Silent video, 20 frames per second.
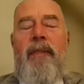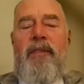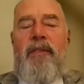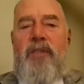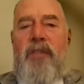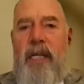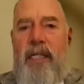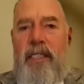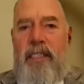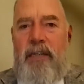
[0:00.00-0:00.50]
the
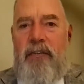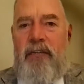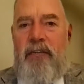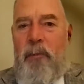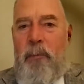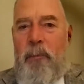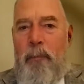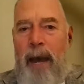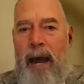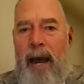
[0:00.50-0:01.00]
sense of
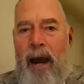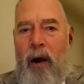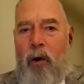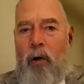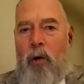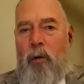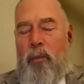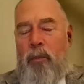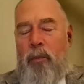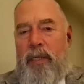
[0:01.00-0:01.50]

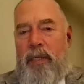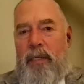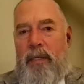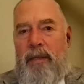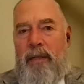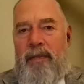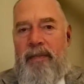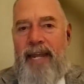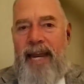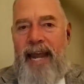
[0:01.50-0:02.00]
empowerment
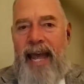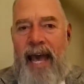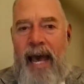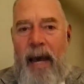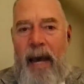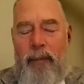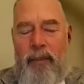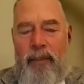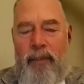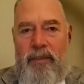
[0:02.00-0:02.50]
that
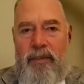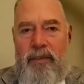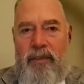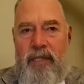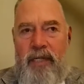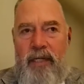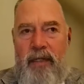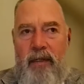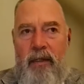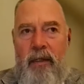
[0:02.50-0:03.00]
happens
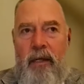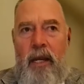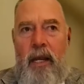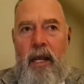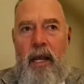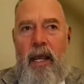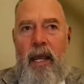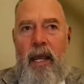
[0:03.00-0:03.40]
there,